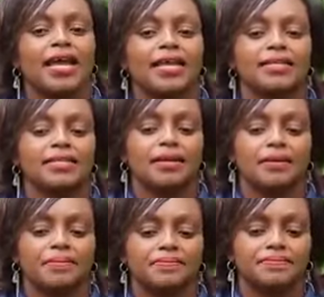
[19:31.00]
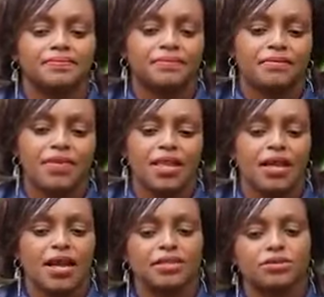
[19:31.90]
And
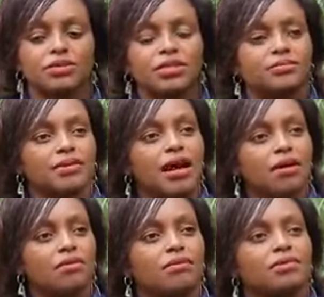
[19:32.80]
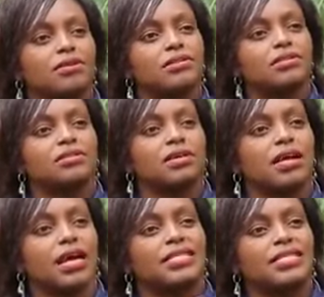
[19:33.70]
I told him now, because
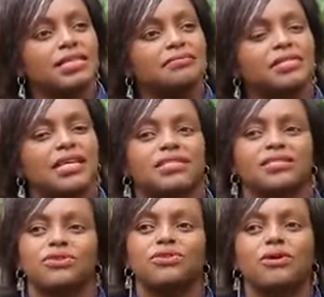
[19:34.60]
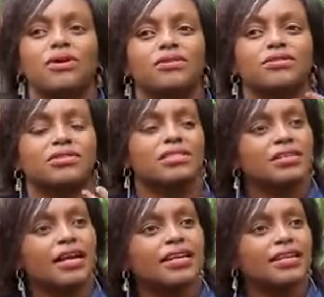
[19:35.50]
it seems that you're
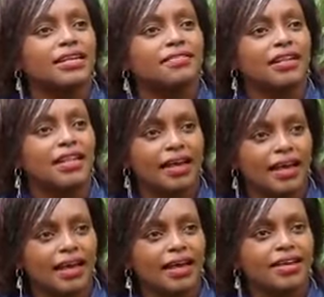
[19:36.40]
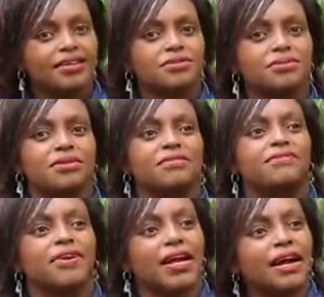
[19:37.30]
struggling even there. So
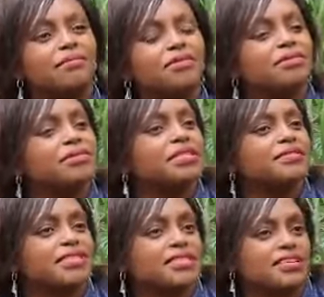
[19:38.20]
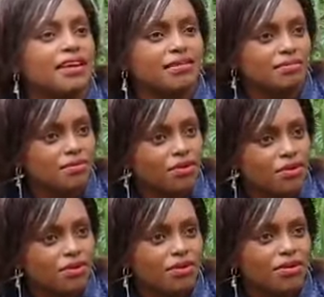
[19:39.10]
if we come, you will even struggle
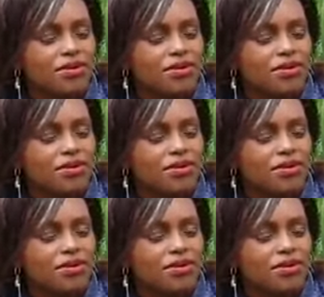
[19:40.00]
more.